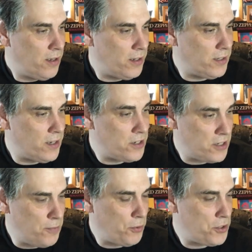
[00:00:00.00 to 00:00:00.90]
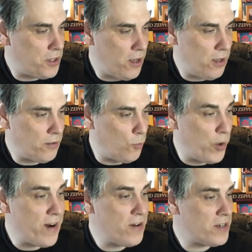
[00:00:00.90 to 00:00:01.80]
uh, a simple song,
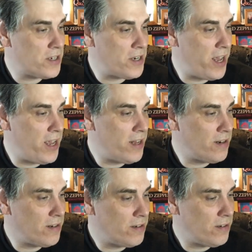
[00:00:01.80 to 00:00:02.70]
stand,